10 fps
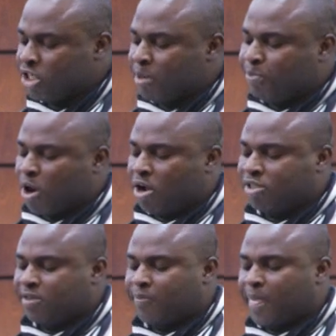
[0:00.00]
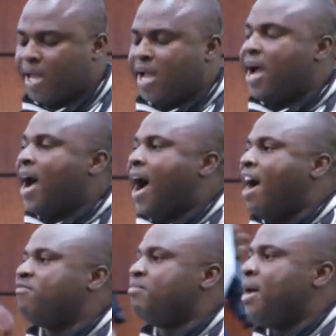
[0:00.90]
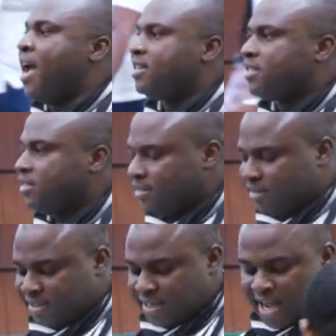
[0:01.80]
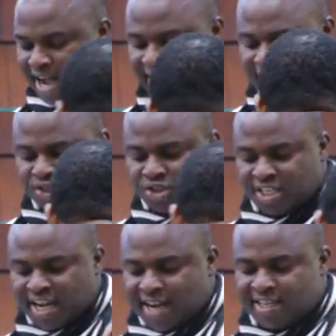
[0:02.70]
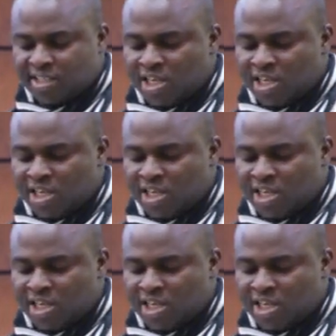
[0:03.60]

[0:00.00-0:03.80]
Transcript: the port have met and exceeded